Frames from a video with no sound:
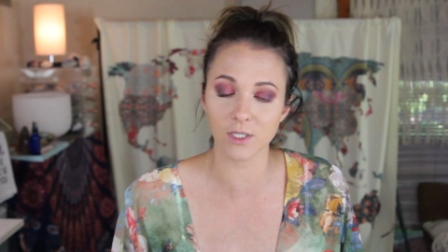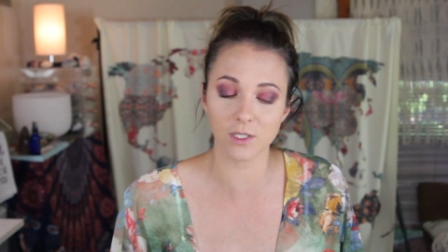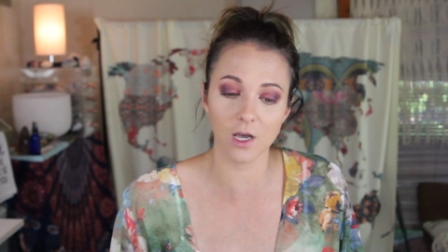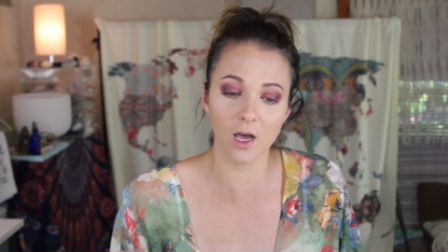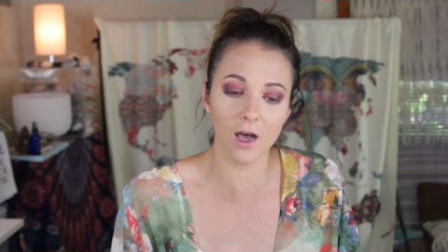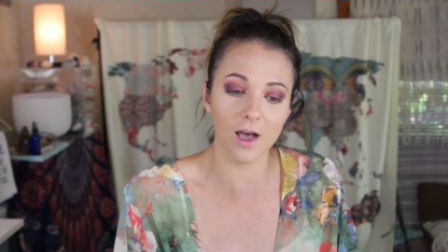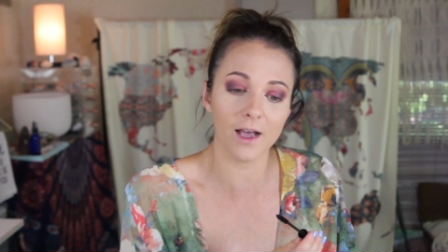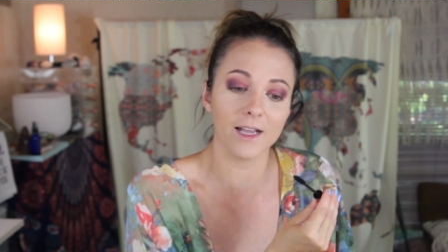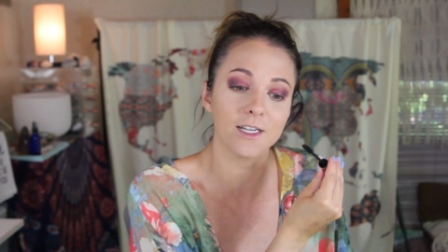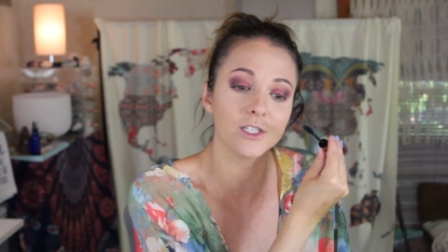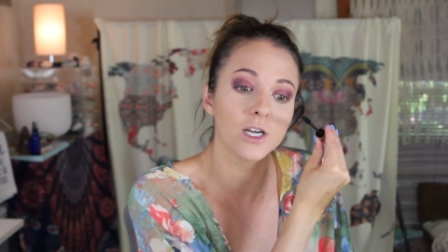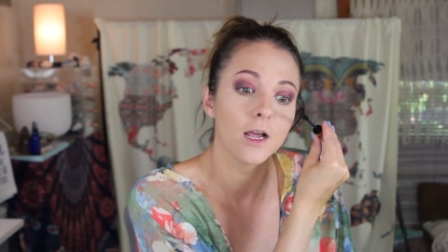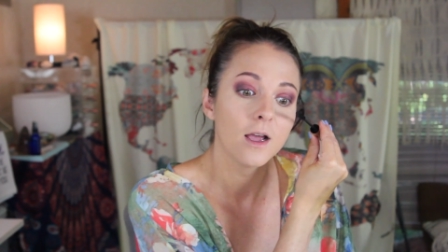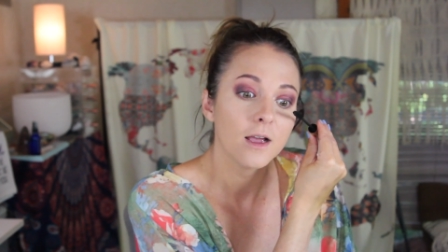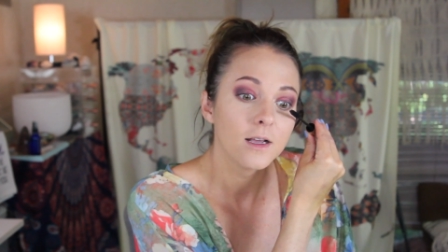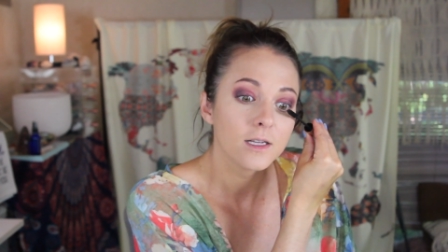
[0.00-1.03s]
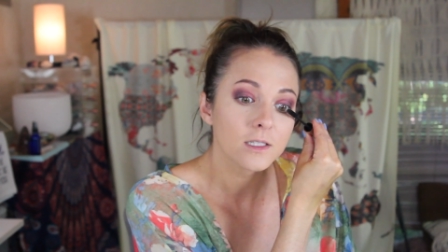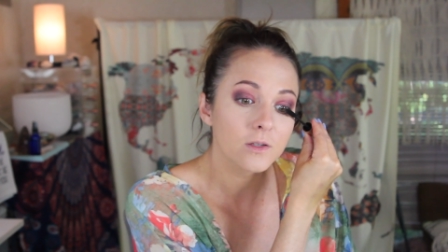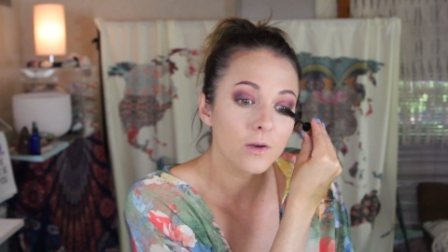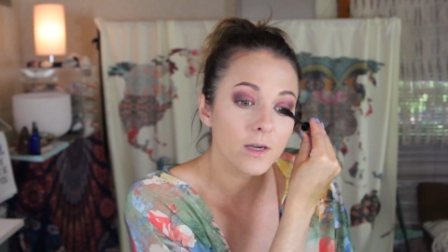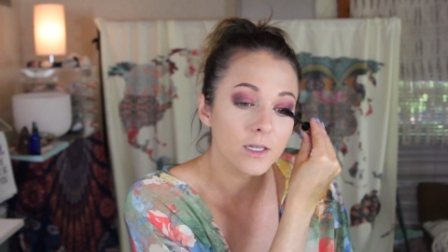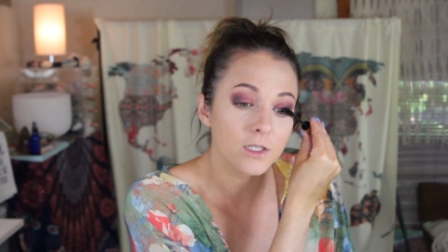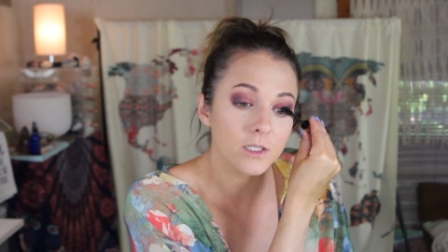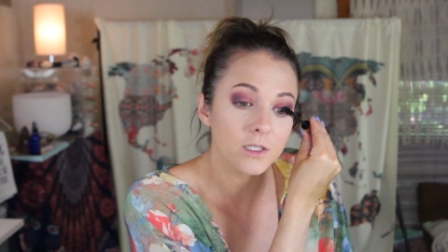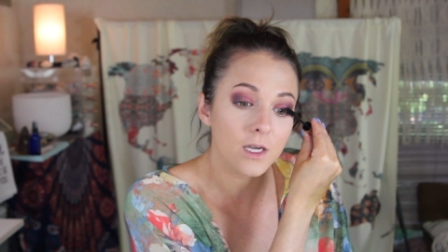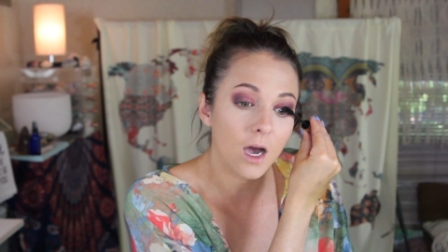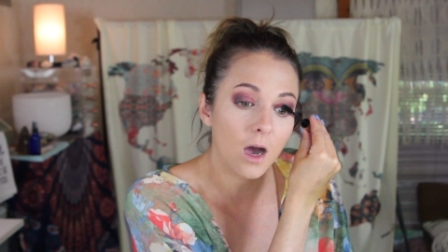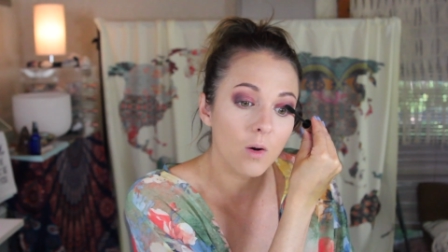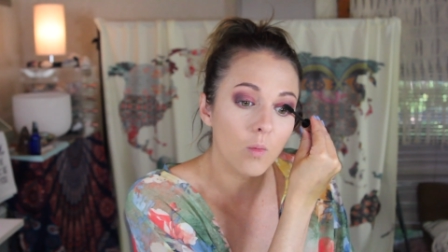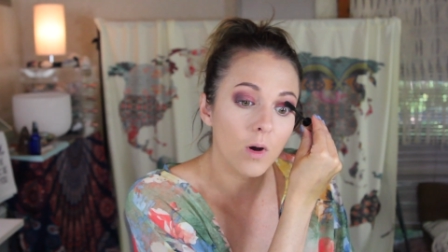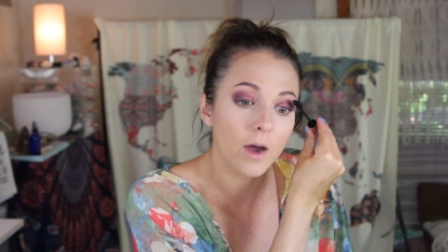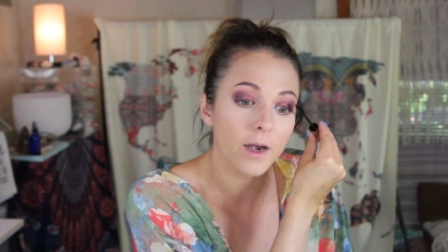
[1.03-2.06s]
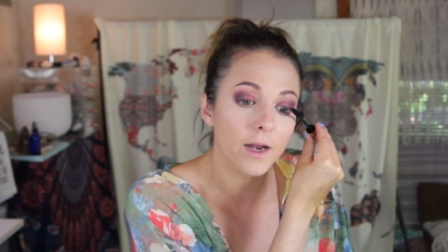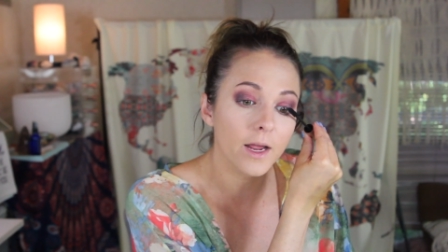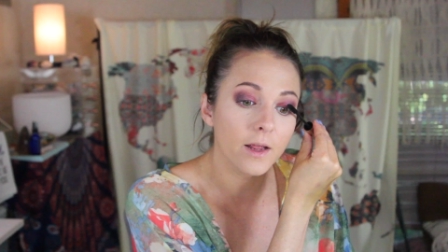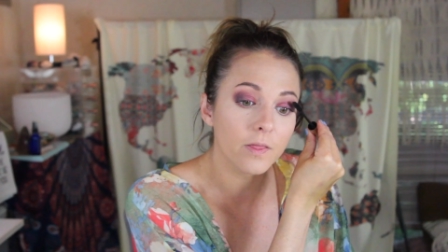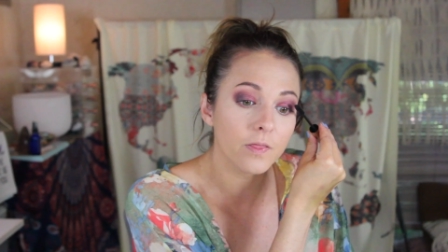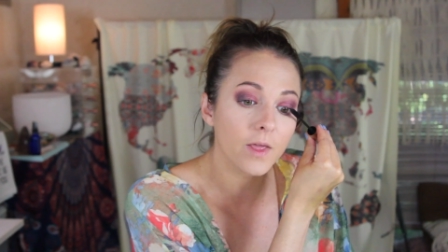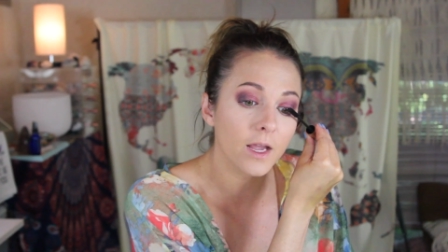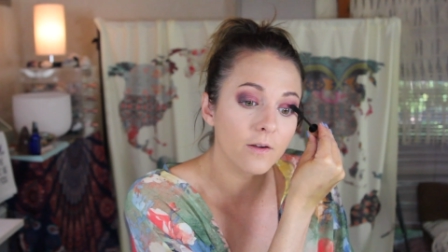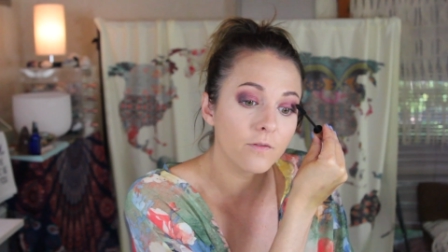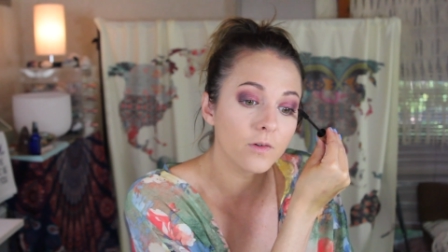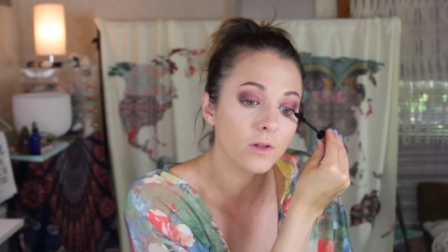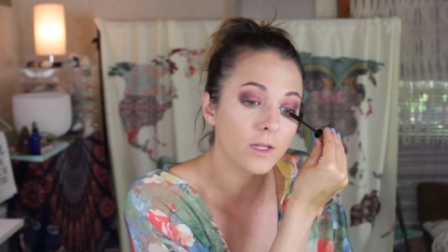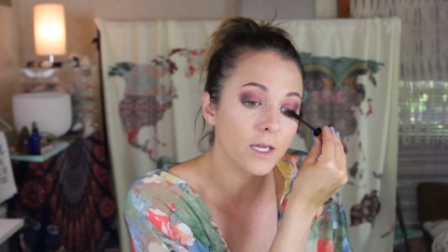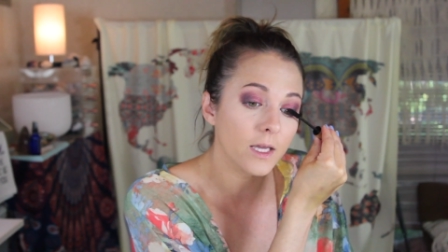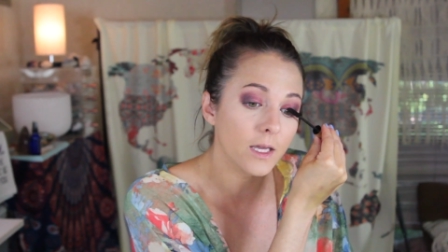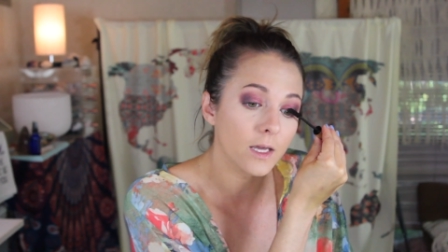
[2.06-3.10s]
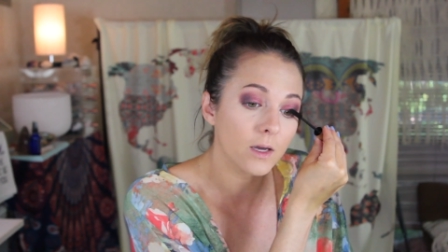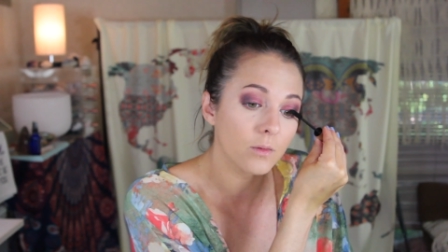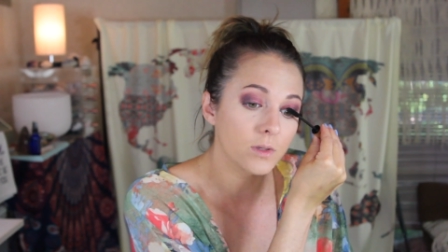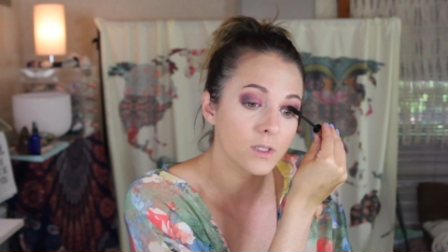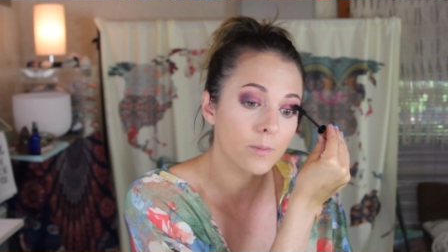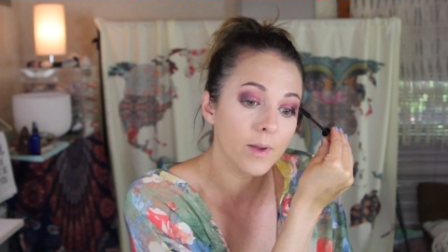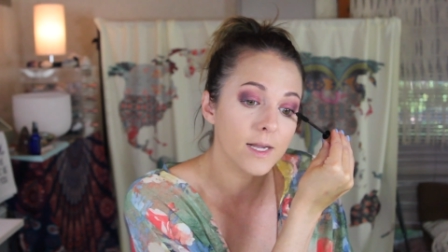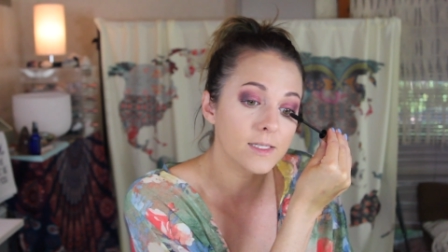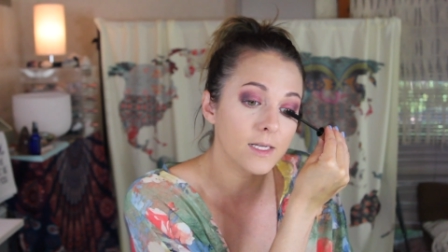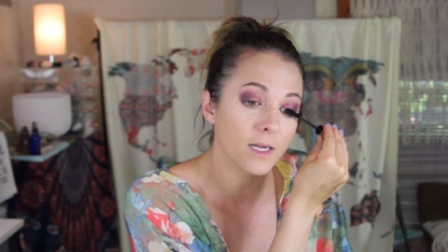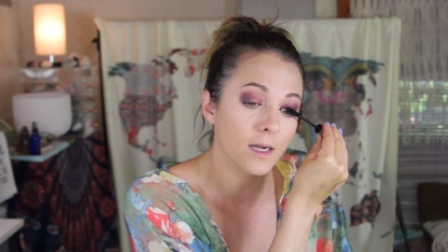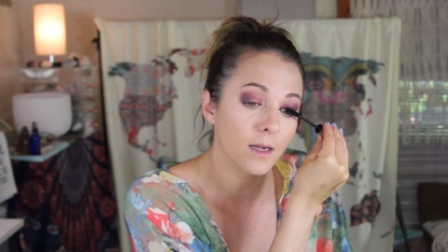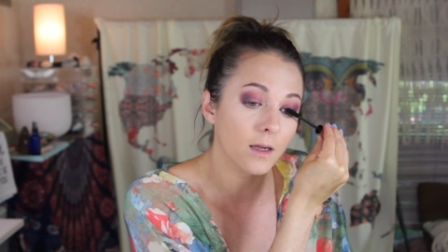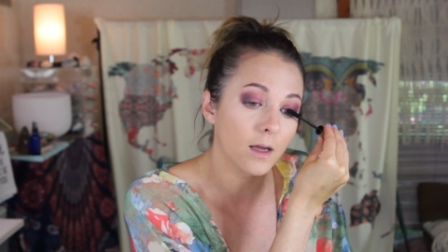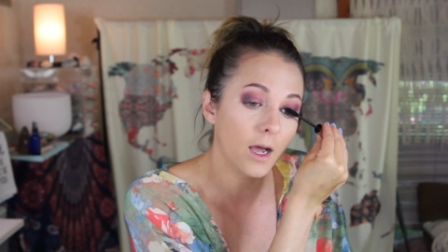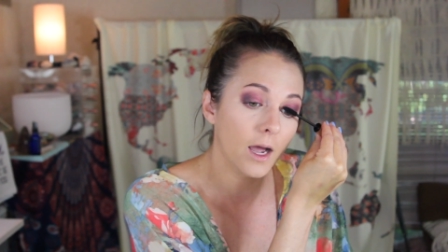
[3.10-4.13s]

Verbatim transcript: massage, so I just got one and thankfully it was amazing.